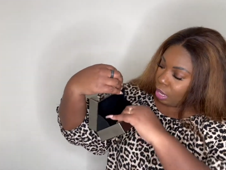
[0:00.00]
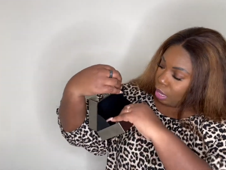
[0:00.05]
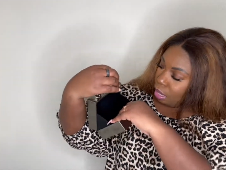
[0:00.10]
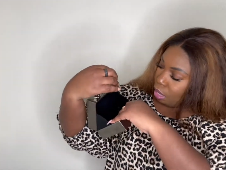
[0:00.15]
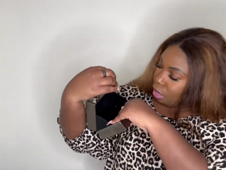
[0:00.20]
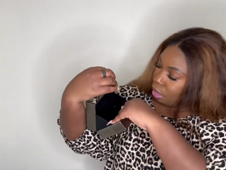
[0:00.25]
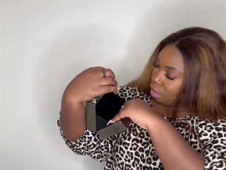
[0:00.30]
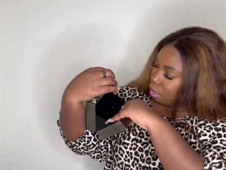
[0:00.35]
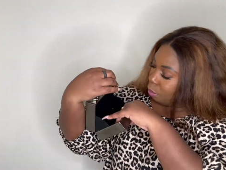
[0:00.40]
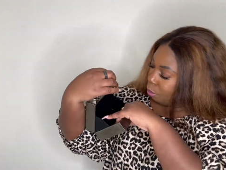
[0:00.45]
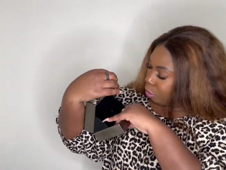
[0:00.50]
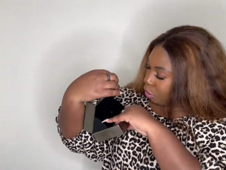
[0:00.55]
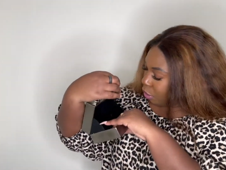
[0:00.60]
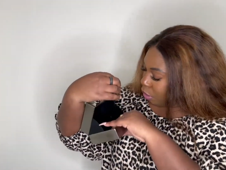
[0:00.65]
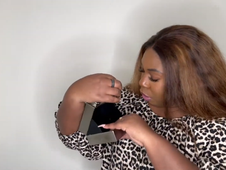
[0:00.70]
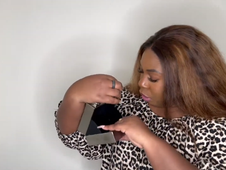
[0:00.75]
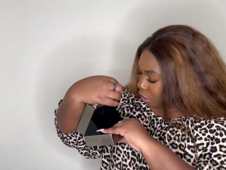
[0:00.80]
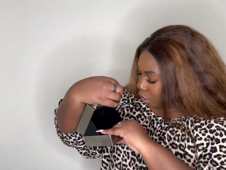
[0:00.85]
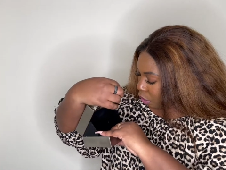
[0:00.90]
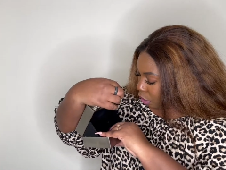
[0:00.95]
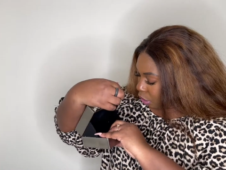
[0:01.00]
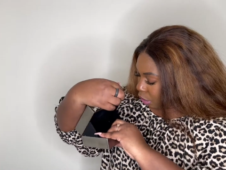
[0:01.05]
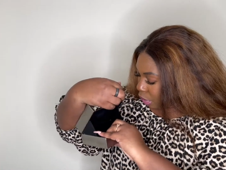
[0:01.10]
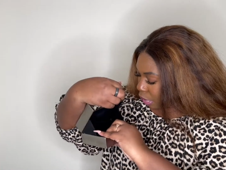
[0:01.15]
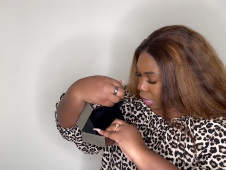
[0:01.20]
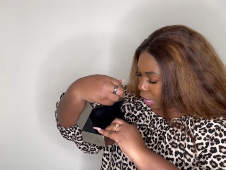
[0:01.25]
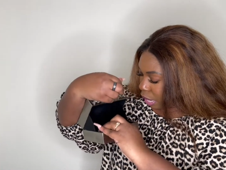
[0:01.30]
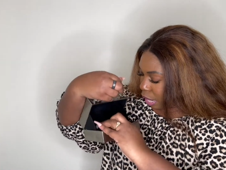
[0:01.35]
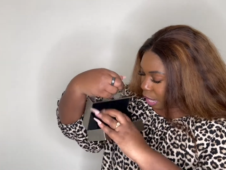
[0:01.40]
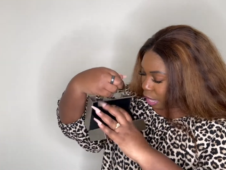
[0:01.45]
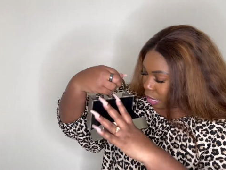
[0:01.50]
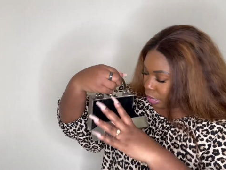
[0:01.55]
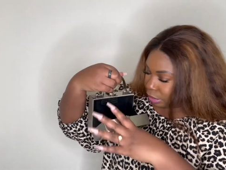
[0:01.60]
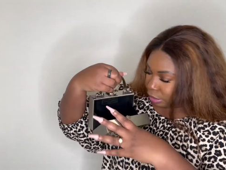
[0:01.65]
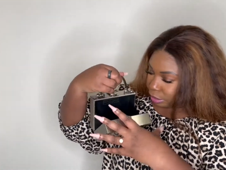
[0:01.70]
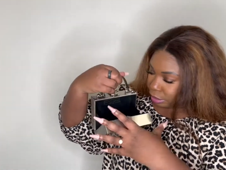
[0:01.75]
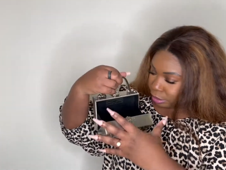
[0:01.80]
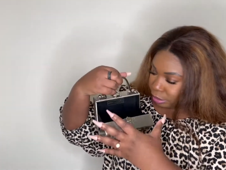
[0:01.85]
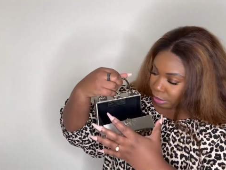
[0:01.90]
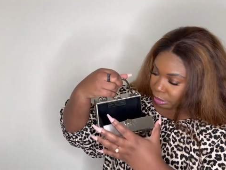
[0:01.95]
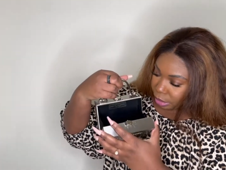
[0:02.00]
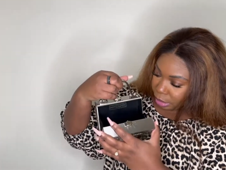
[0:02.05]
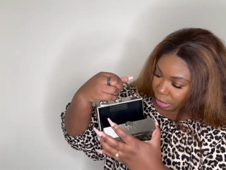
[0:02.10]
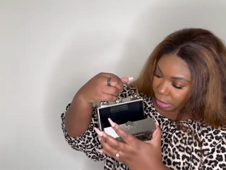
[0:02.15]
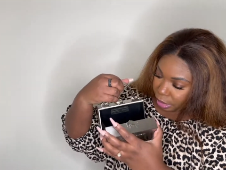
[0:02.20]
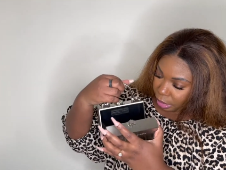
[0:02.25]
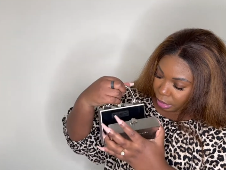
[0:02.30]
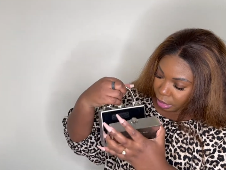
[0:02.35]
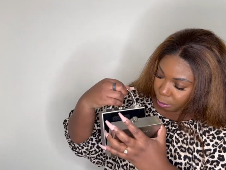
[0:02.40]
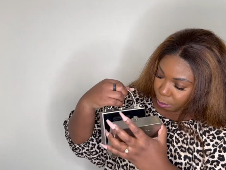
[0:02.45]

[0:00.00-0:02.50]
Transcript: There are not any